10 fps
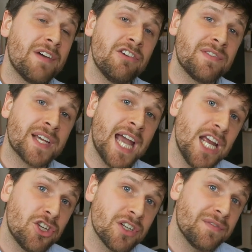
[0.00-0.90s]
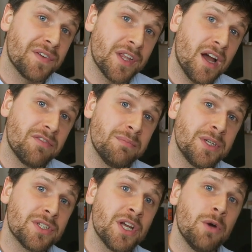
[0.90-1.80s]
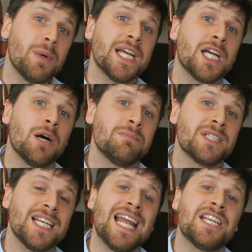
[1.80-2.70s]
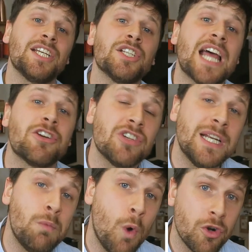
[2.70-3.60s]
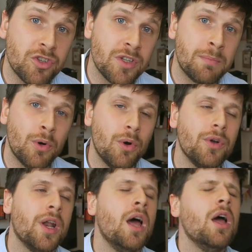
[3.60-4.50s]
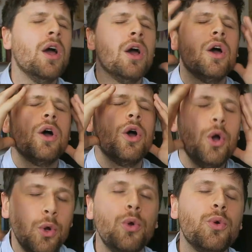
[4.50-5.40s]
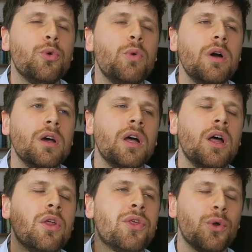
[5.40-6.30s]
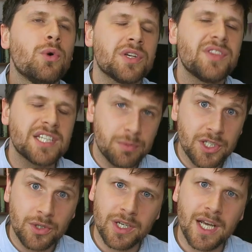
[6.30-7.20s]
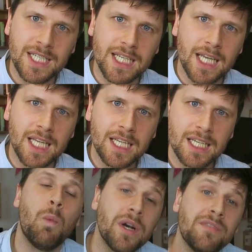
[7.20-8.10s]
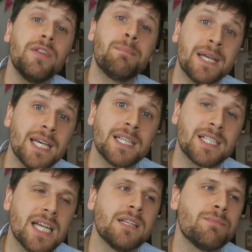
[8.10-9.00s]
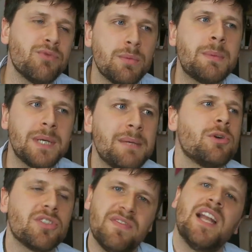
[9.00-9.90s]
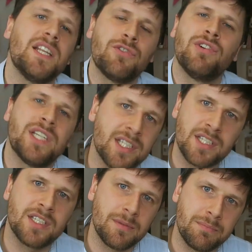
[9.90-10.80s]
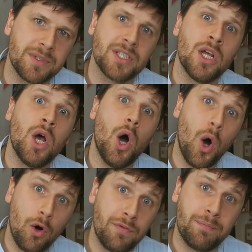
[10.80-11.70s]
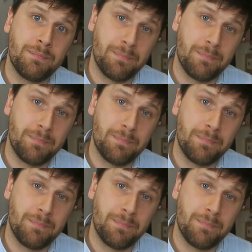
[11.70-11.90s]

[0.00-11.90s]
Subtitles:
the verification for the government when it comes to letting us actually watch the porn. Who thought this was a good idea? One of the biggest and probably most valid criticisms of